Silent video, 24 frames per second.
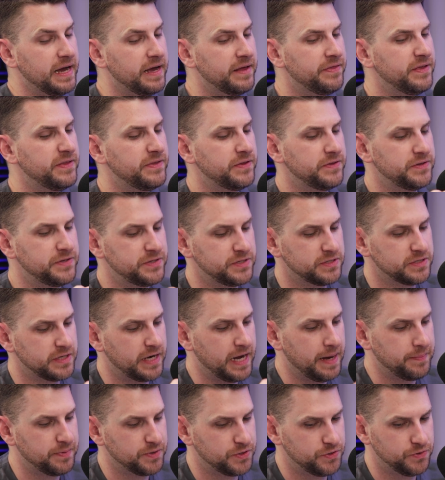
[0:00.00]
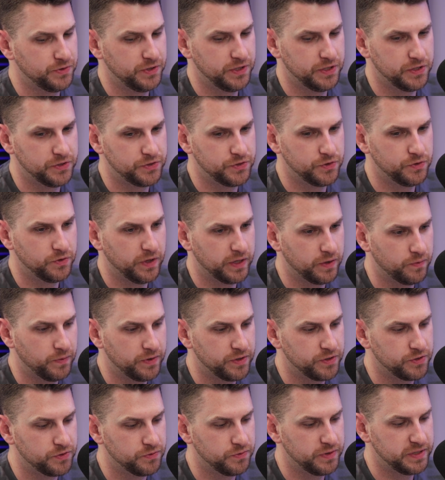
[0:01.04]
Yeah, I think that this is an opportunity too. Like
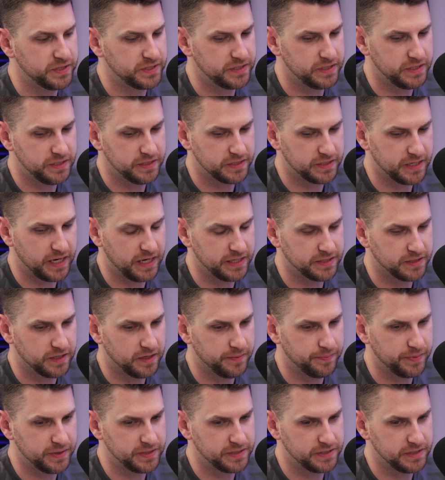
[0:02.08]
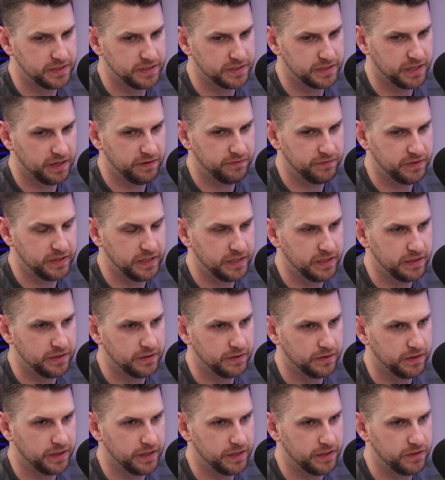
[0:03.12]
when you're doing scene size up and scene safety,
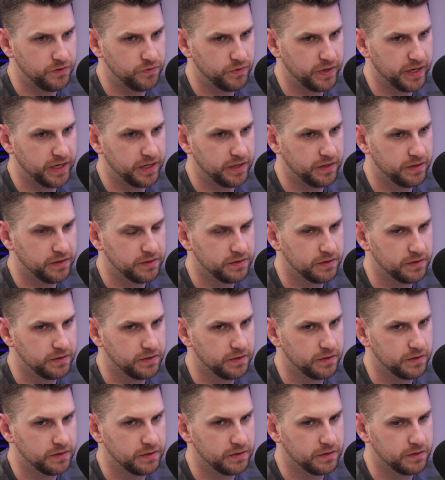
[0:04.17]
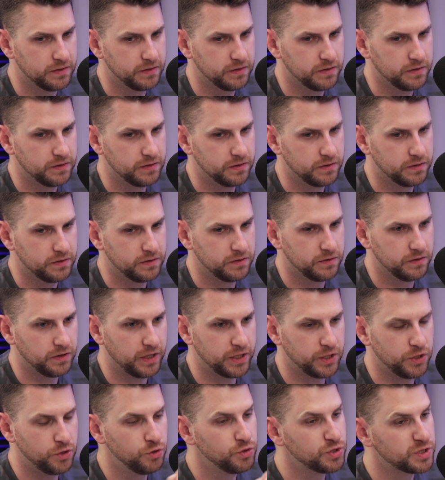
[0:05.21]
like you can
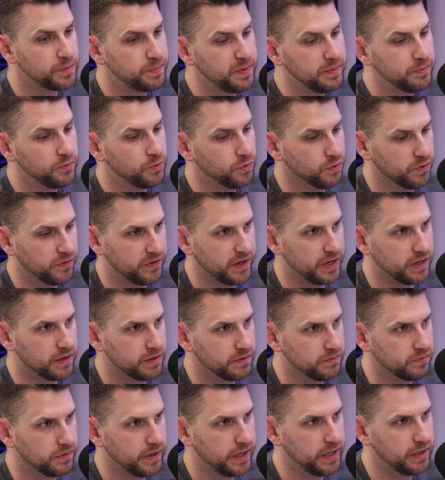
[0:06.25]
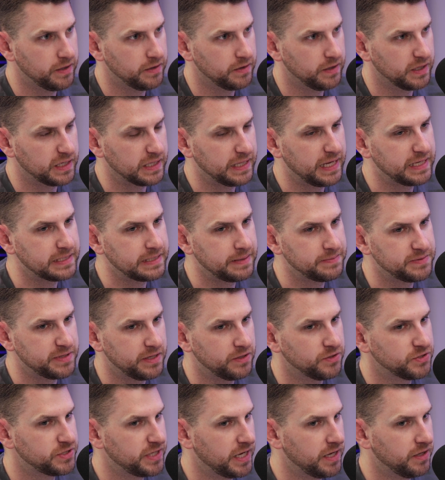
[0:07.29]
like use the people who are there, right? Like a lot of times
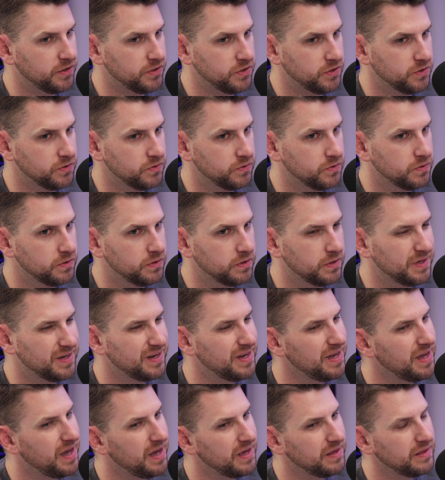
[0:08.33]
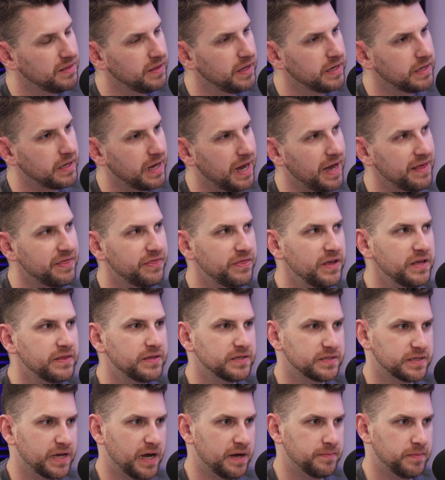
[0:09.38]
they'll tell you, like, I think
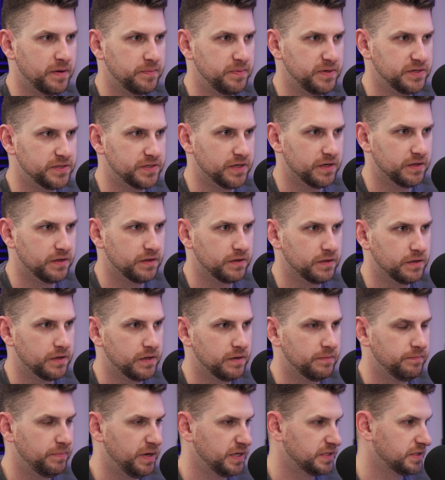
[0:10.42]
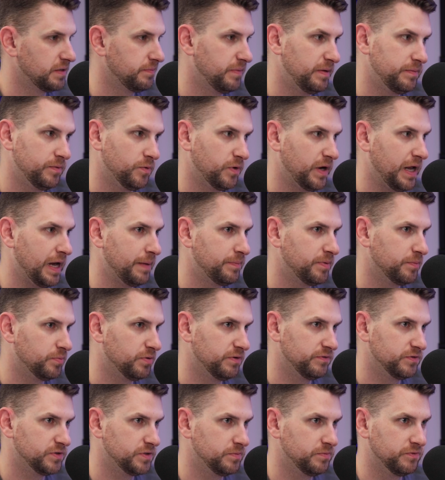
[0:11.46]
this guy might be Sith based on maybe what happened
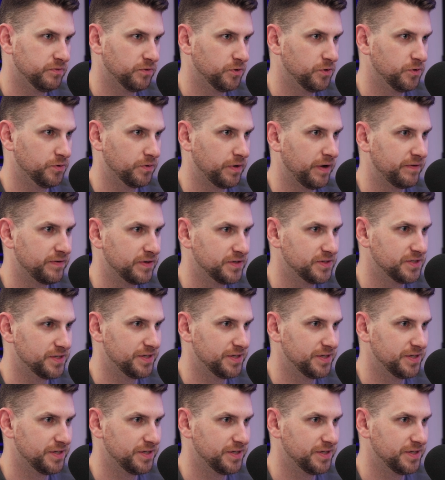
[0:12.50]
previously before you arrived on